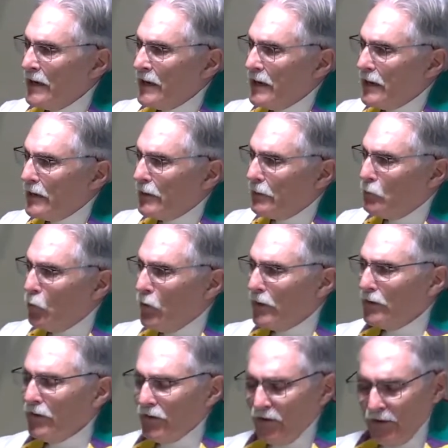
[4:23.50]
um, one
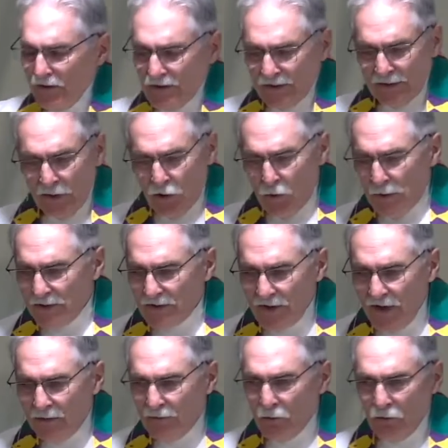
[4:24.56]
of the things that they always
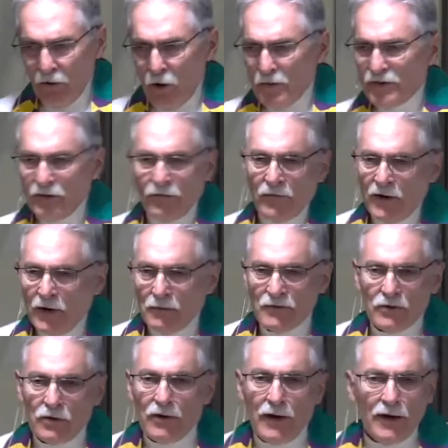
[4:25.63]
came, they were always afraid I was
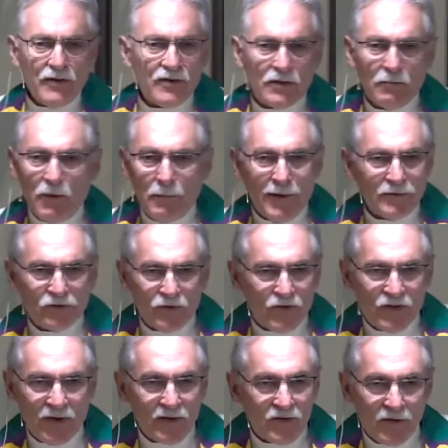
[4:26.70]
going to ask them about their
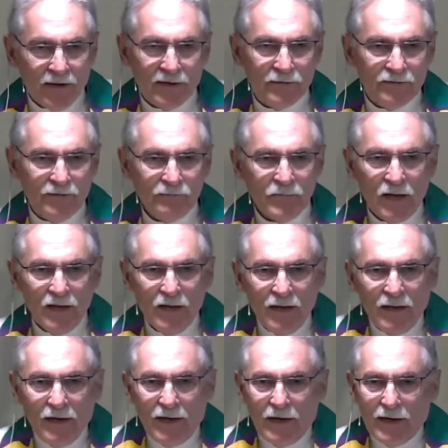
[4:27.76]
sex life.
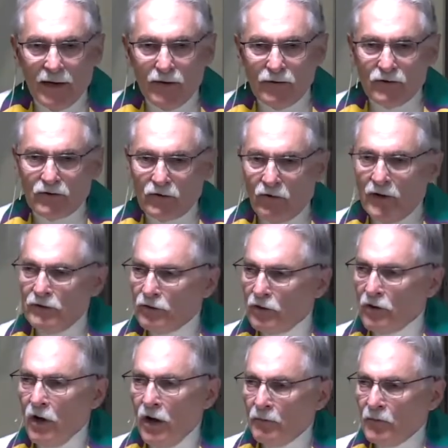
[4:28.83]
And I tried to
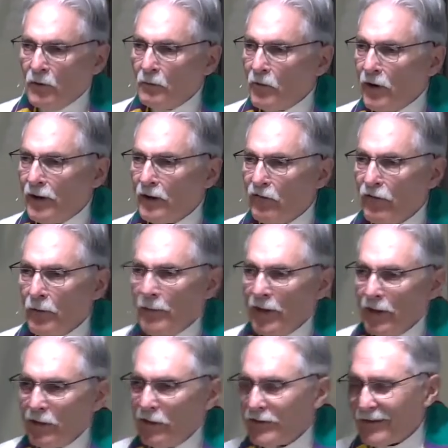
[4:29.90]
calm them right off the
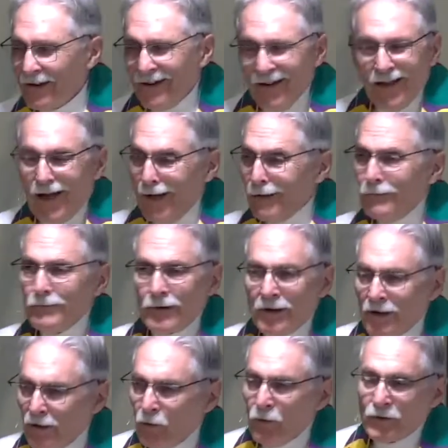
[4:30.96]
bat, and I said, I don't
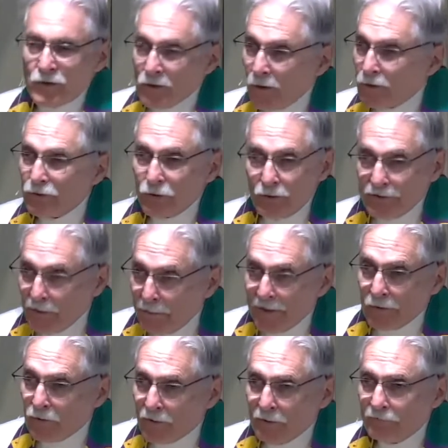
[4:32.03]
care what you all do in the
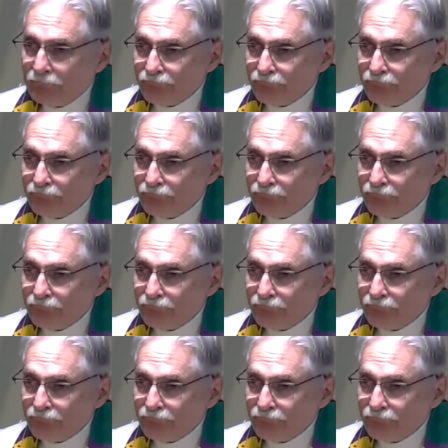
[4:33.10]
bedroom.